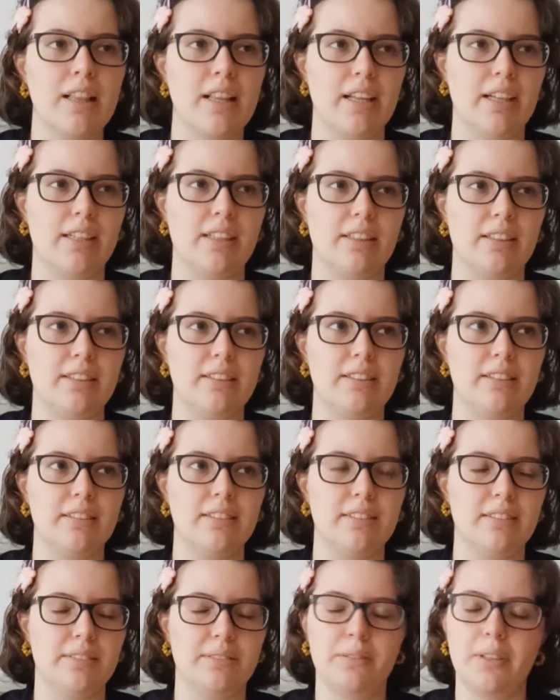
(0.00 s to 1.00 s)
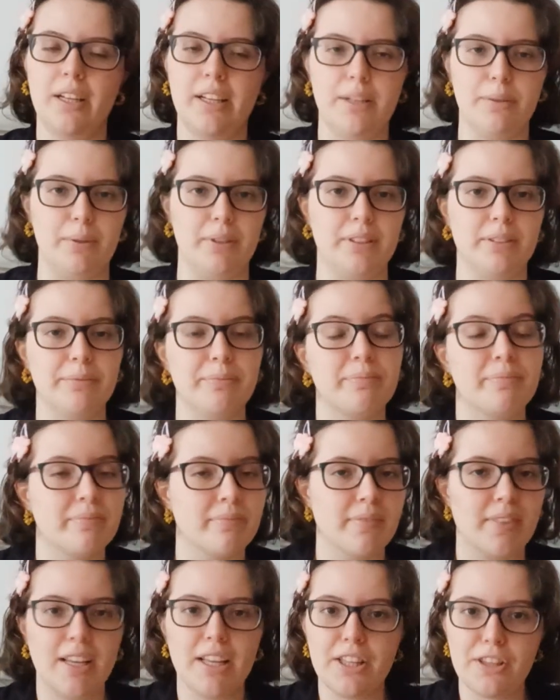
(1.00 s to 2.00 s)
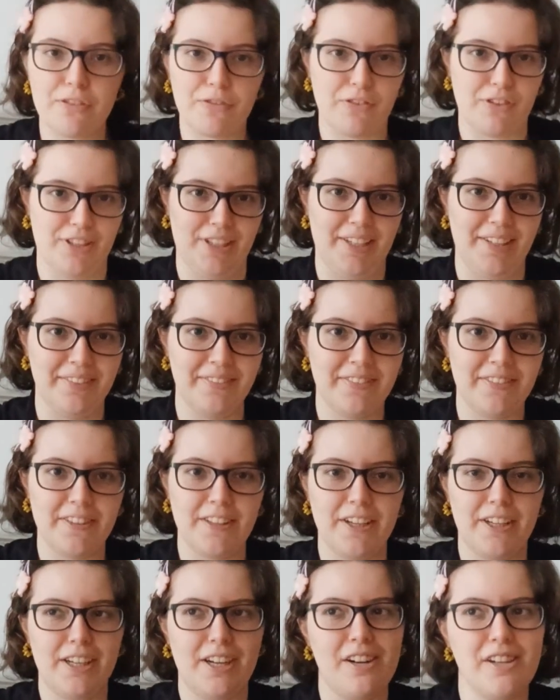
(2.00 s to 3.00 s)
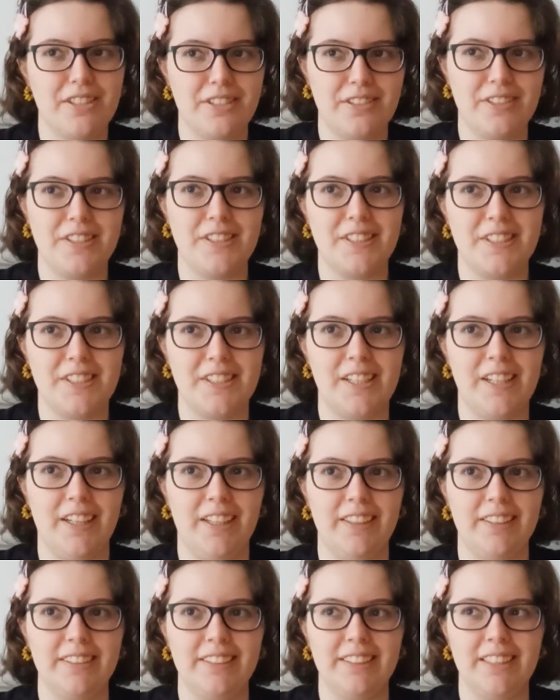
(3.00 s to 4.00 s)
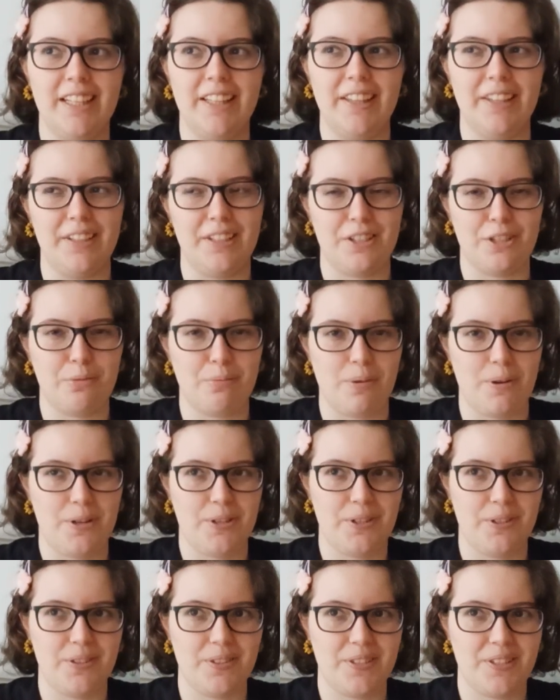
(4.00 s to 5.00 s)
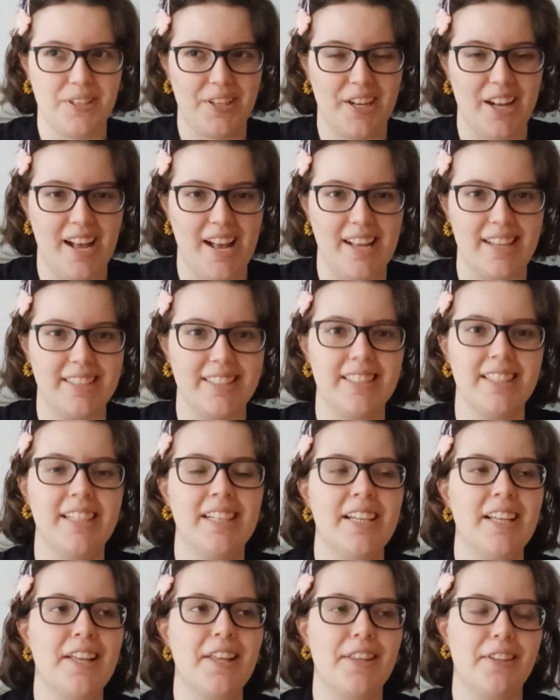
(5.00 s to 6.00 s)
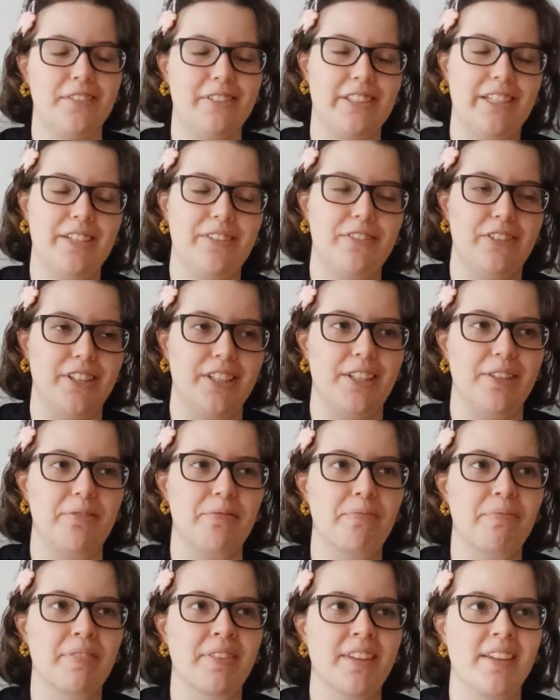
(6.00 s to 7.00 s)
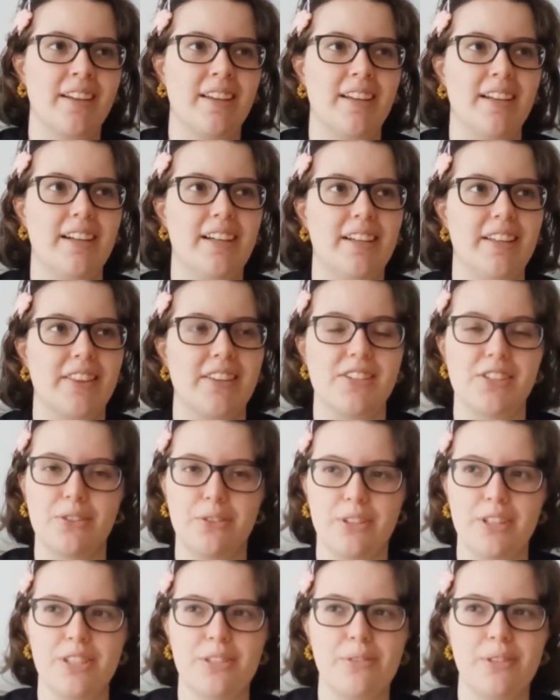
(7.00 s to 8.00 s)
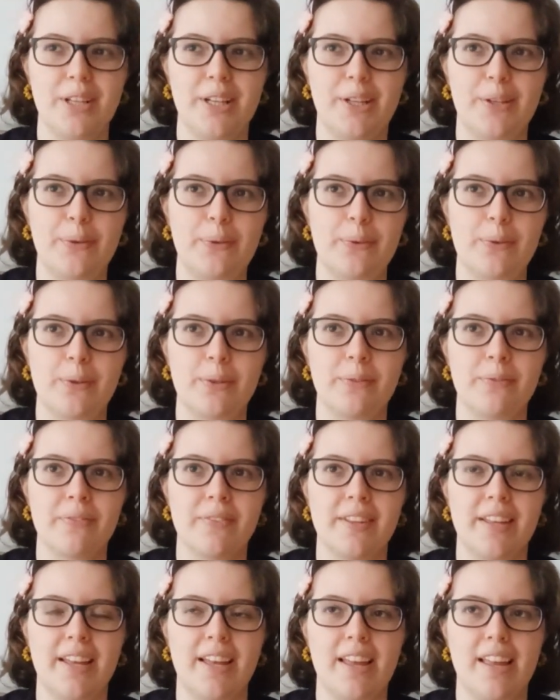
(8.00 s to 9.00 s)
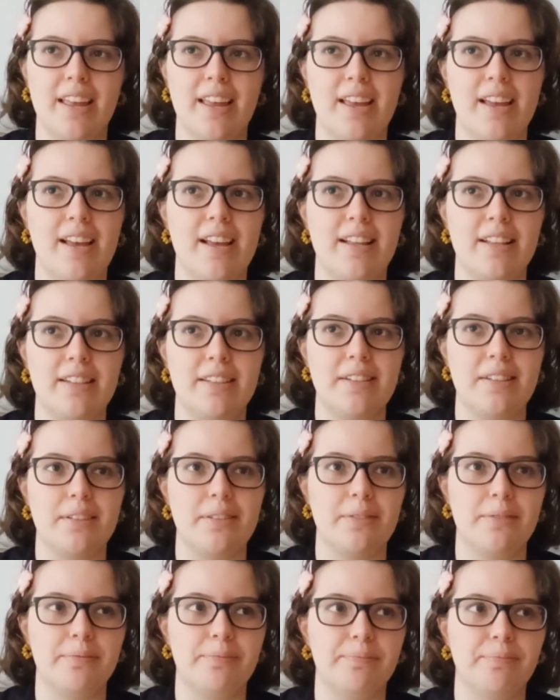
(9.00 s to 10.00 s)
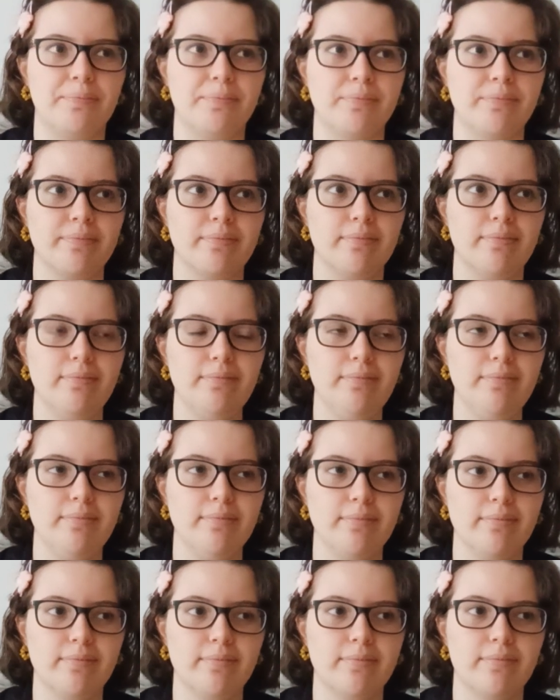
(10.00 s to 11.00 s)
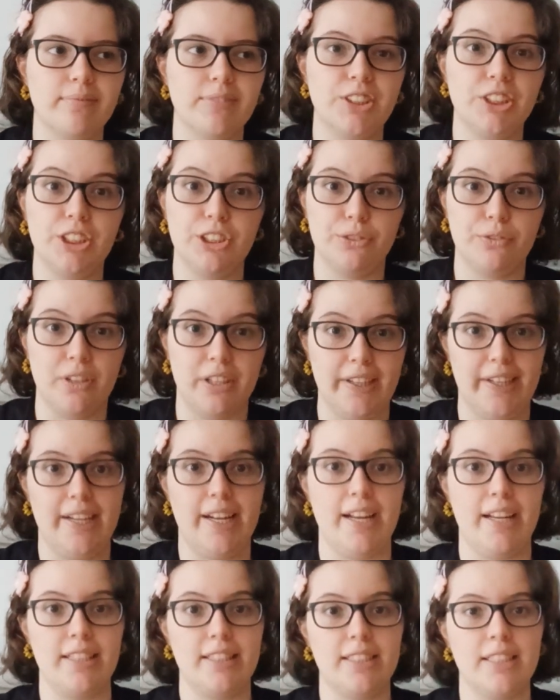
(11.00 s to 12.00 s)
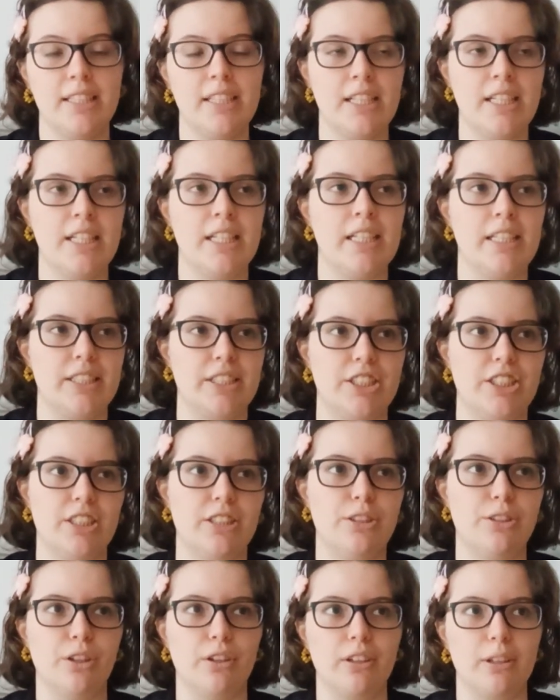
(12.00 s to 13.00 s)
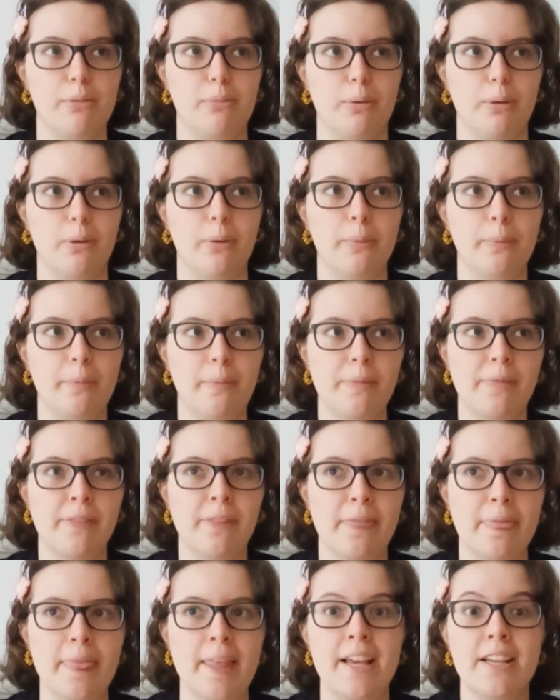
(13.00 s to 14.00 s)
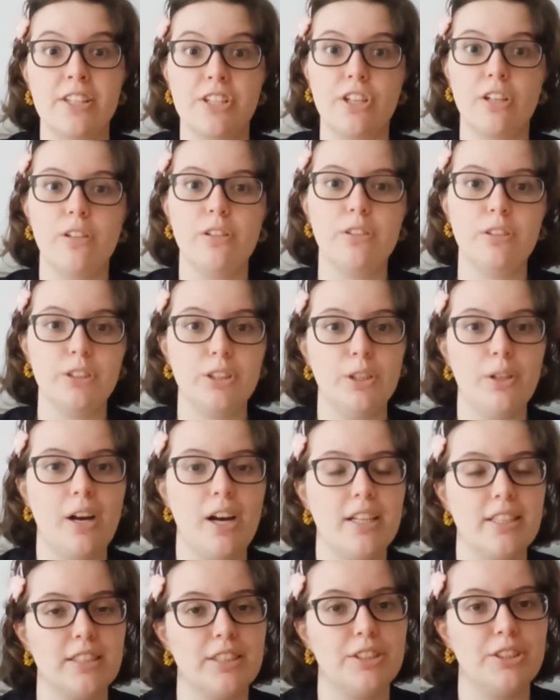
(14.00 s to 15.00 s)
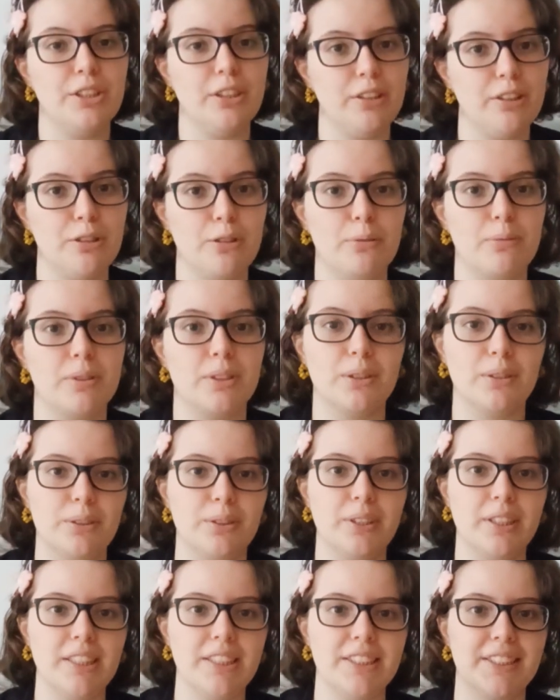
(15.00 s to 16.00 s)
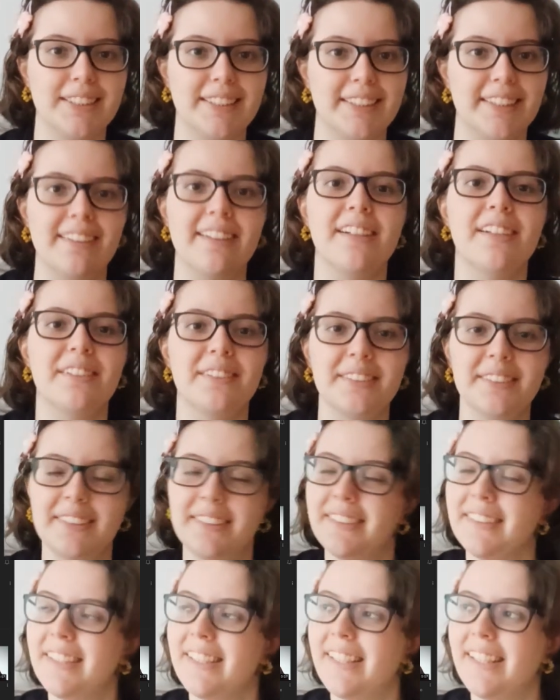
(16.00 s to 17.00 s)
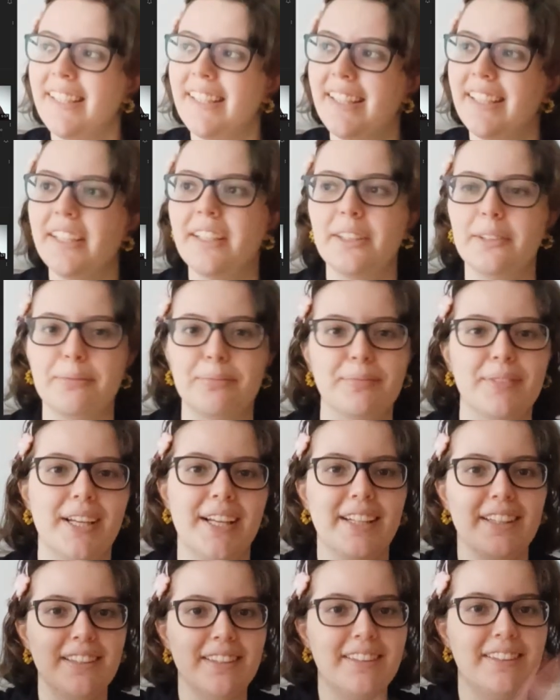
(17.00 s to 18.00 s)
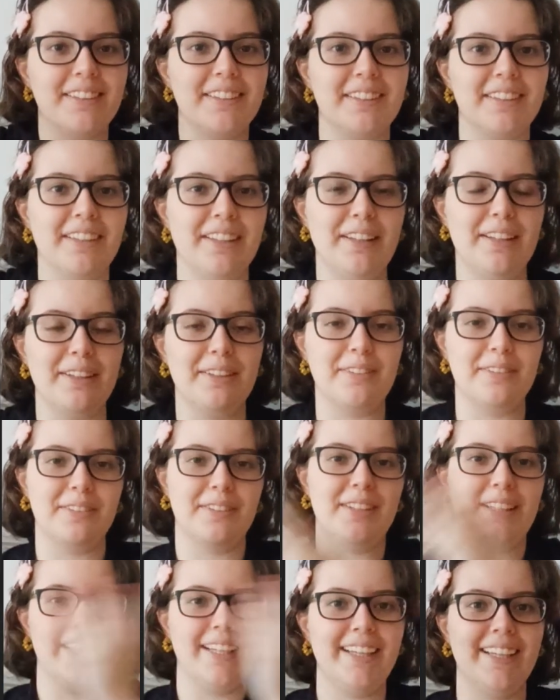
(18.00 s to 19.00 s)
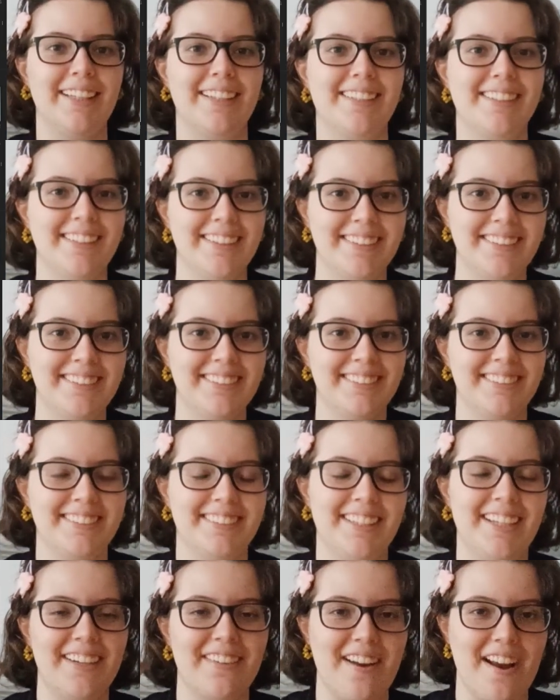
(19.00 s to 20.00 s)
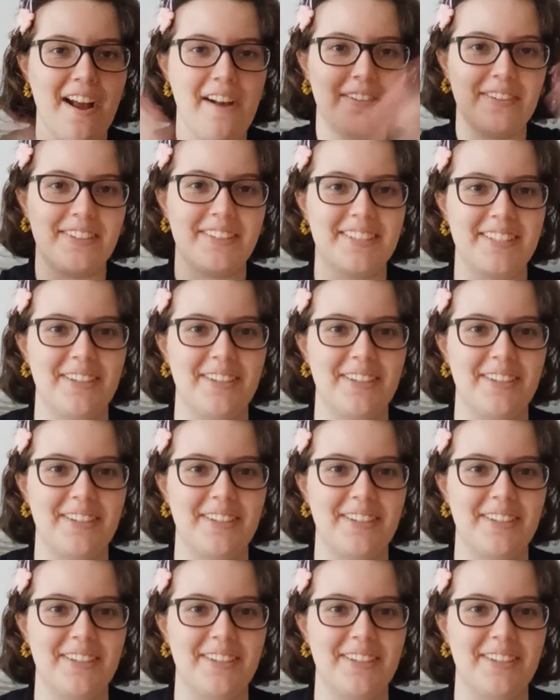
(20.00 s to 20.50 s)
Like, anyways, it's funny. The character designs and the expressions she has, they're really funny. The story is really cool, and she's very nice. She's adorable. She also has a YouTube, you can check her out. I'll link it around